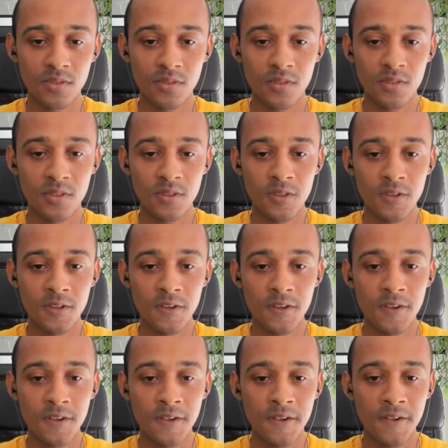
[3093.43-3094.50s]

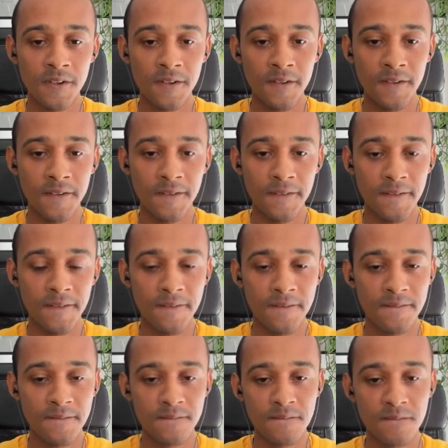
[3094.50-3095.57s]

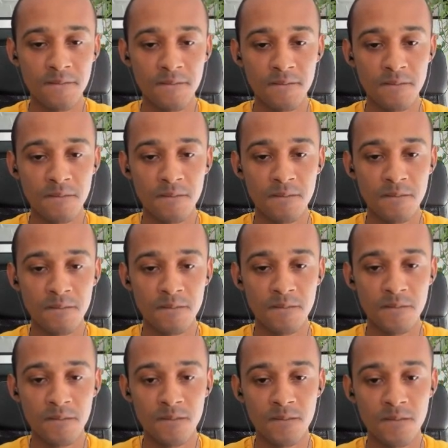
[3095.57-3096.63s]

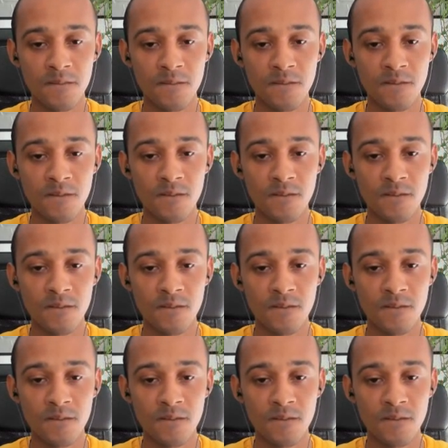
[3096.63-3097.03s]
(not speaking)